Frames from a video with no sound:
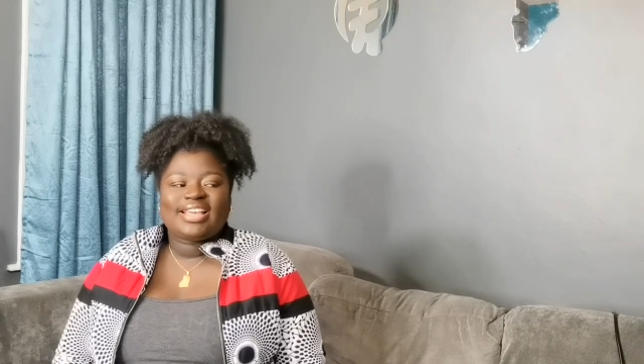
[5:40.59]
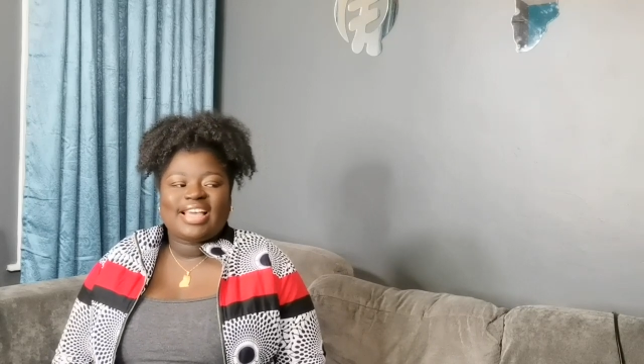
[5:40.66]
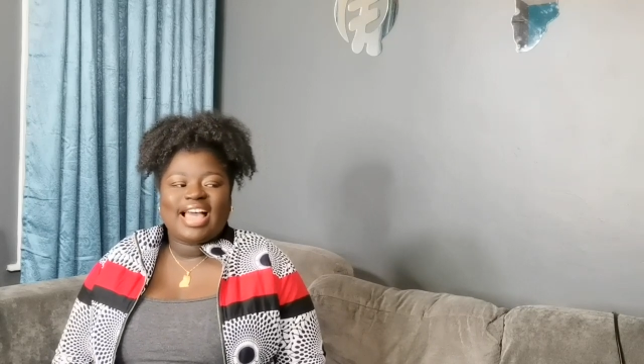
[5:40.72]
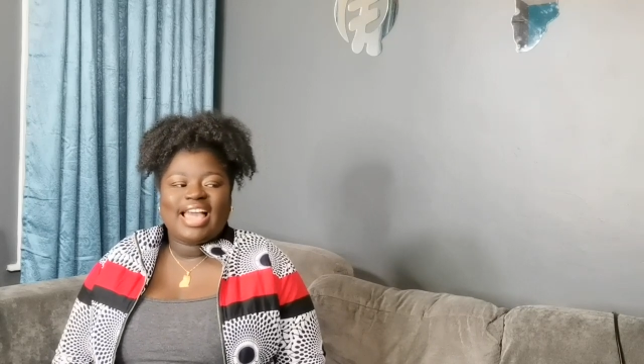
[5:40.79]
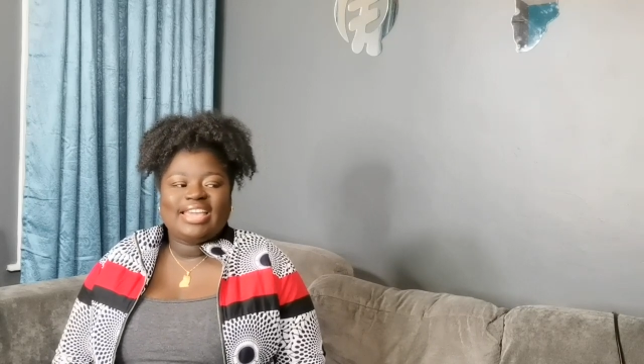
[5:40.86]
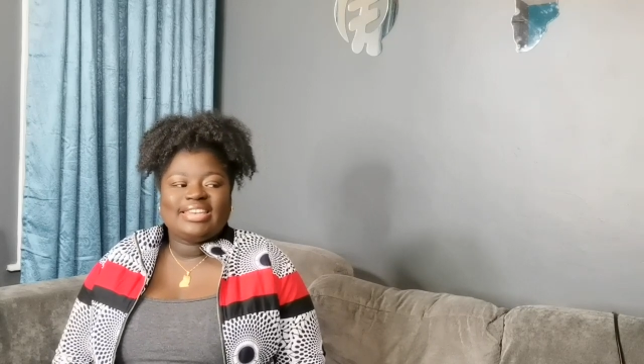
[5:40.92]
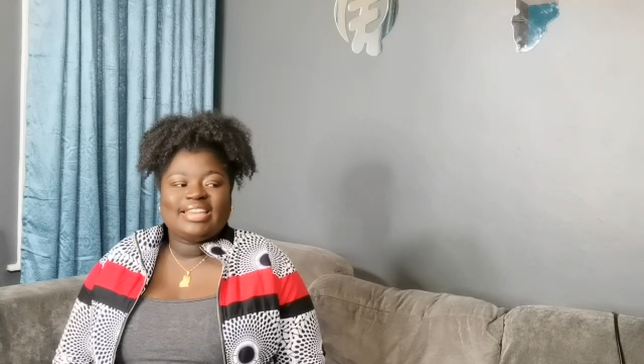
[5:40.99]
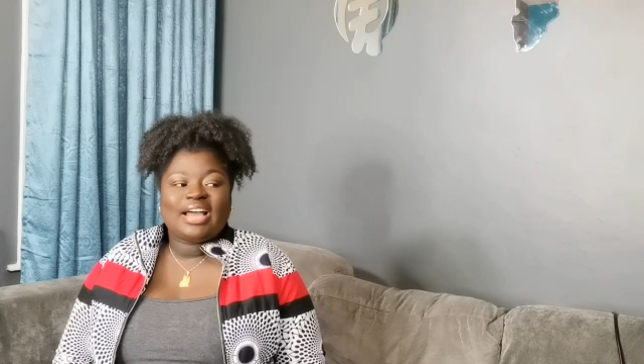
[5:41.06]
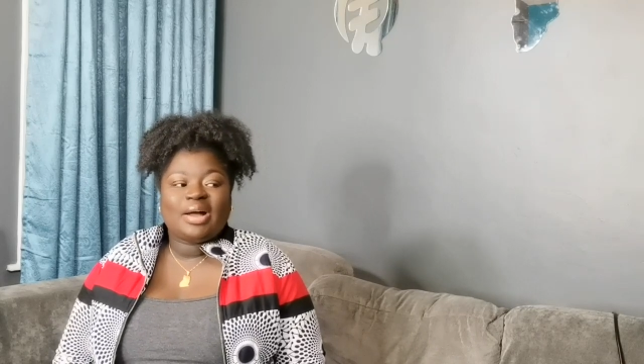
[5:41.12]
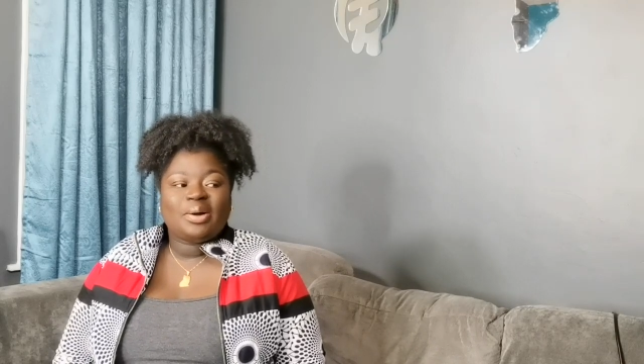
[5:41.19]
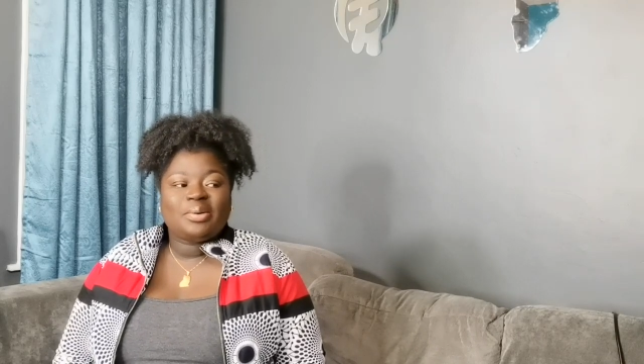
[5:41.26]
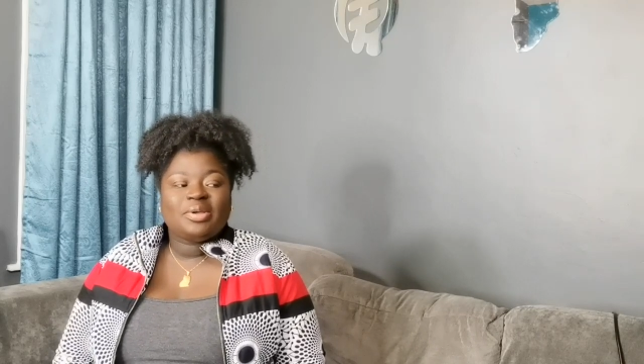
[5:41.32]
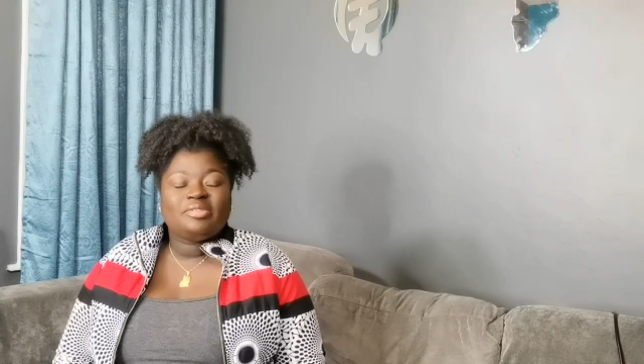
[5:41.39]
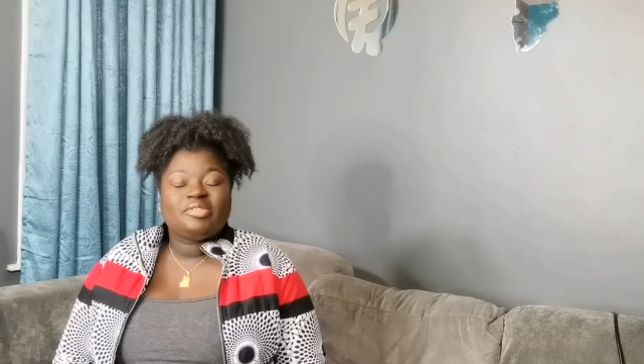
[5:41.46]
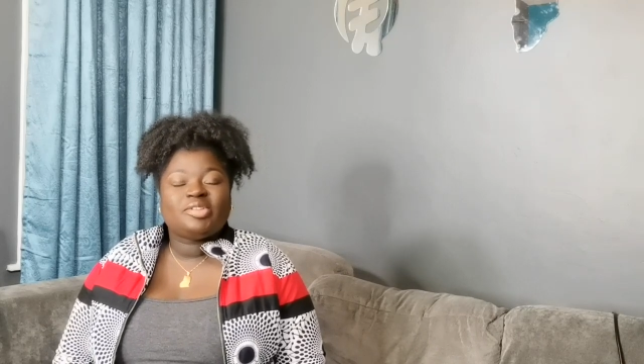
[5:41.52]
I
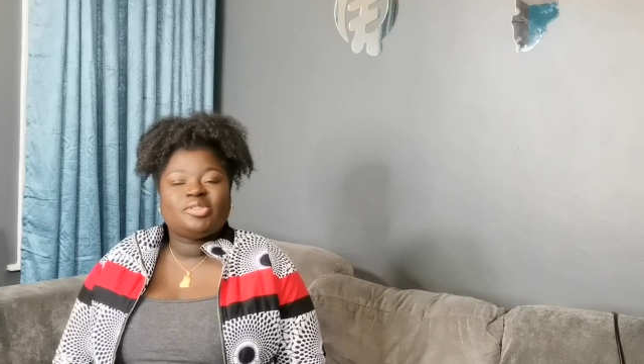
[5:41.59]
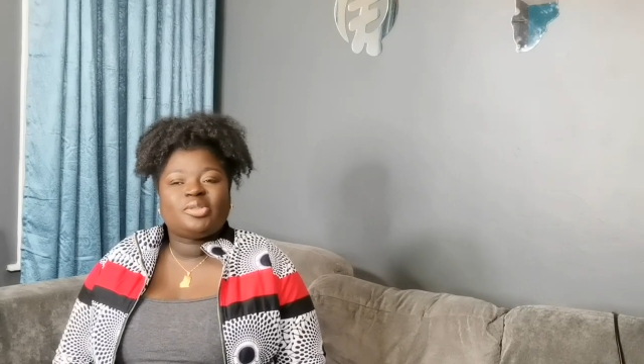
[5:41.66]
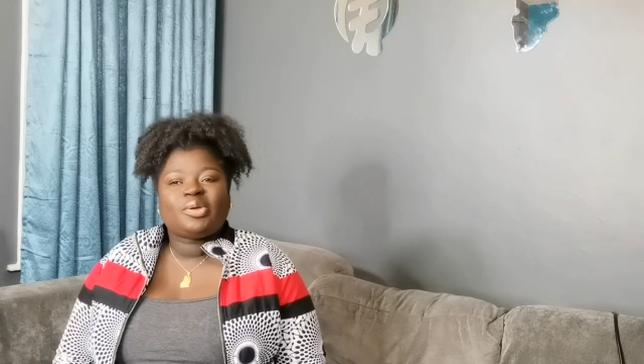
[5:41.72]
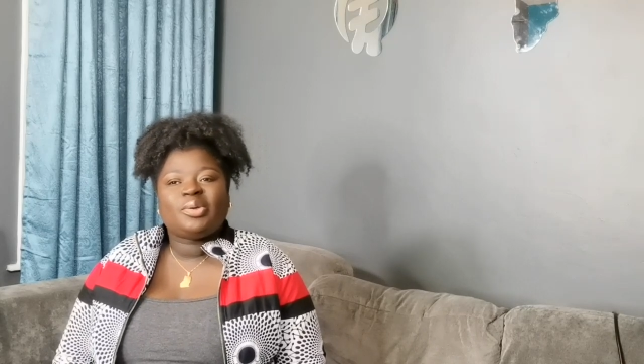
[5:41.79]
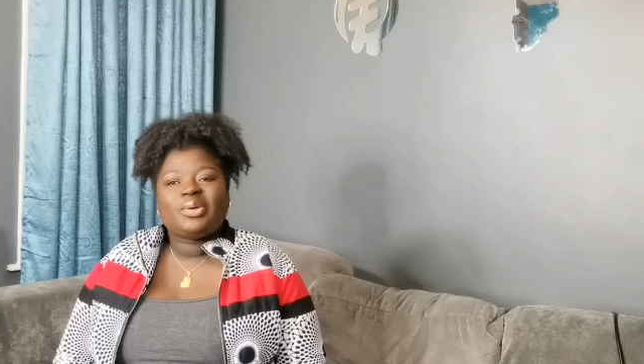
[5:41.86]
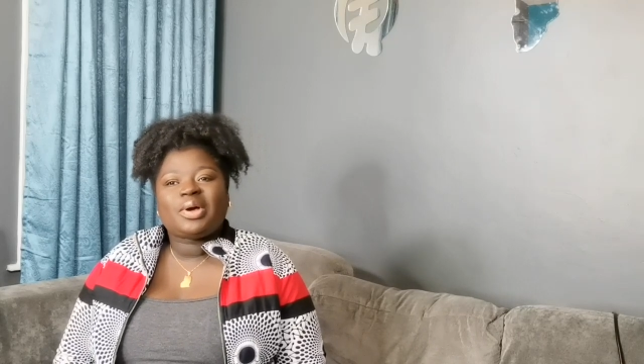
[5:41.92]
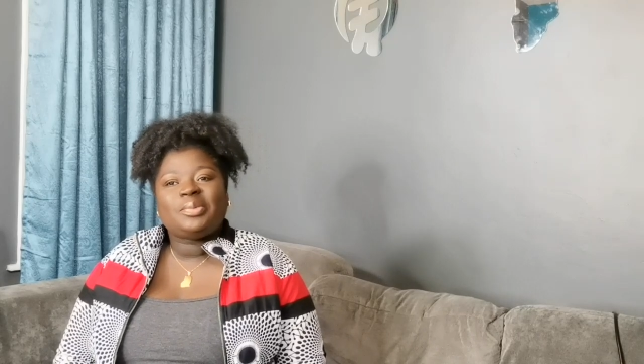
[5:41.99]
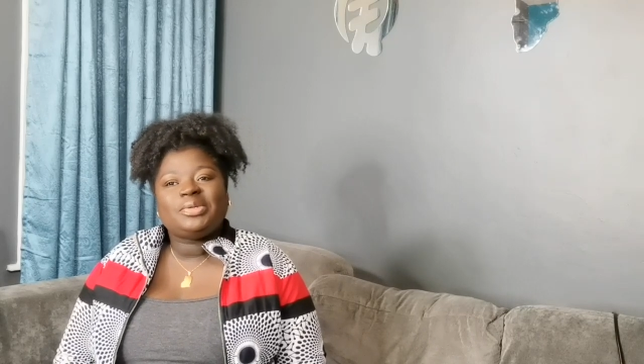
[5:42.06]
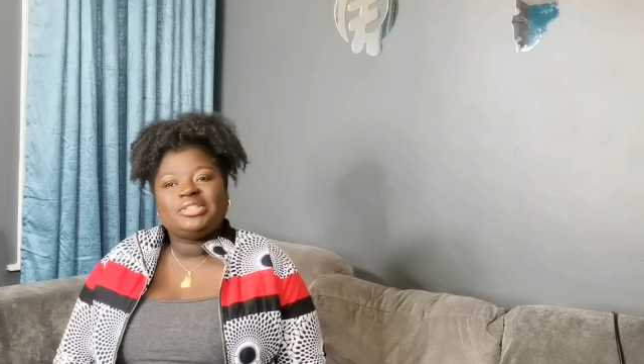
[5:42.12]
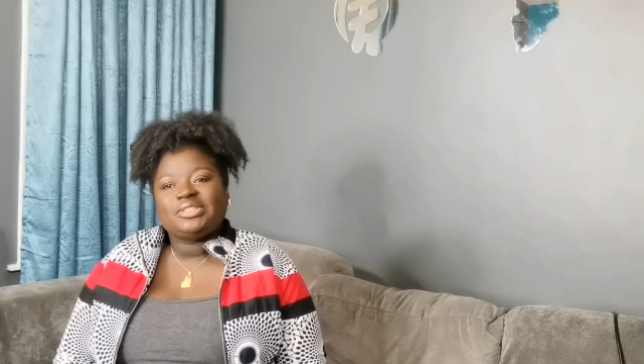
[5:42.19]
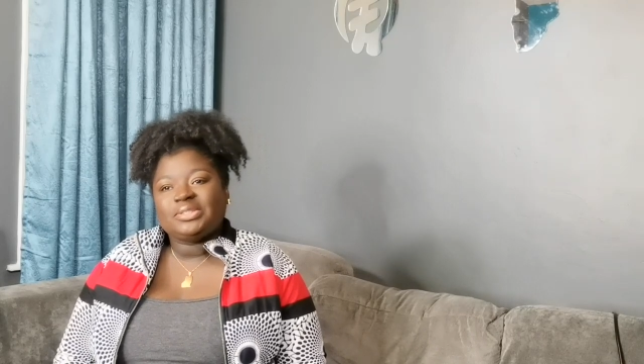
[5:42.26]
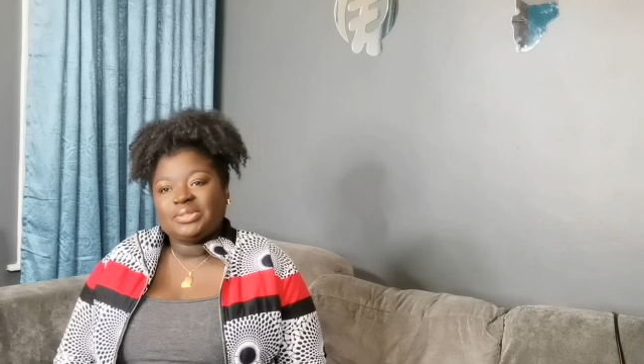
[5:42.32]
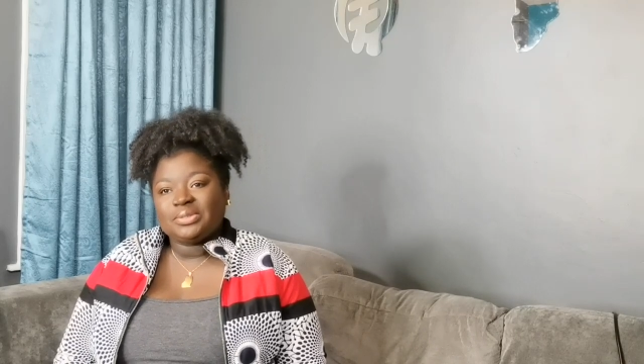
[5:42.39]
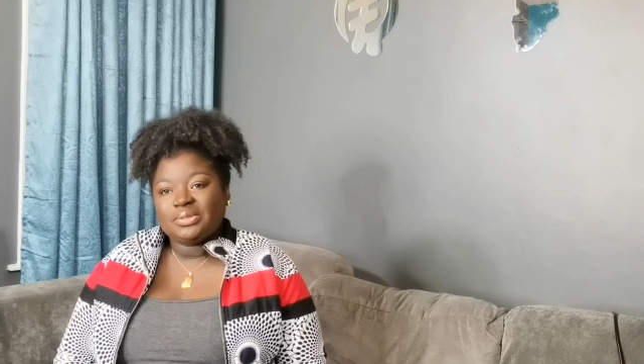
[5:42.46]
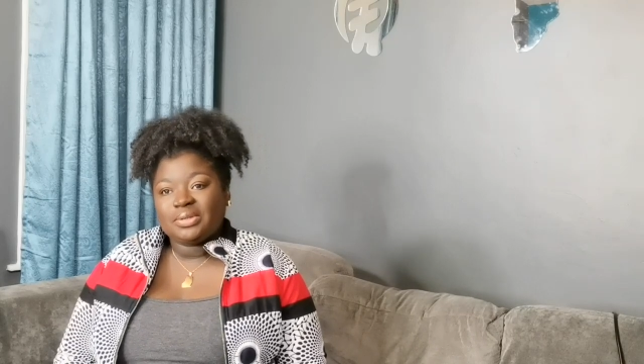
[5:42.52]
now, even though I went
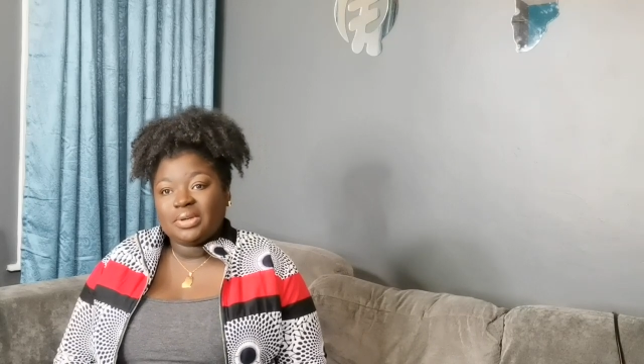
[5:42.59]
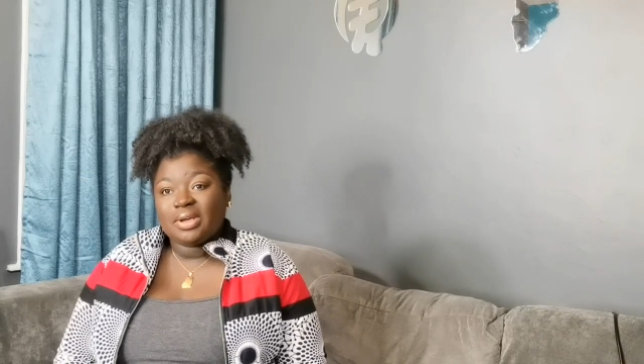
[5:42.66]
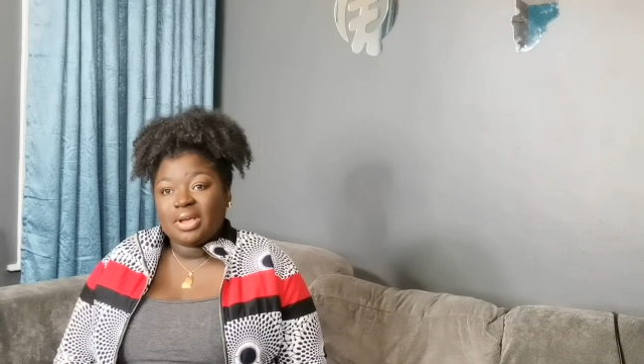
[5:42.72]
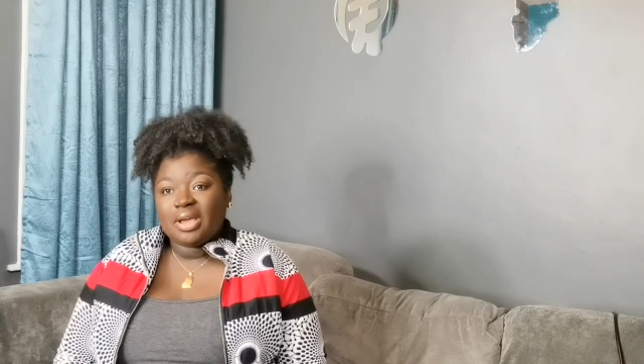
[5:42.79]
to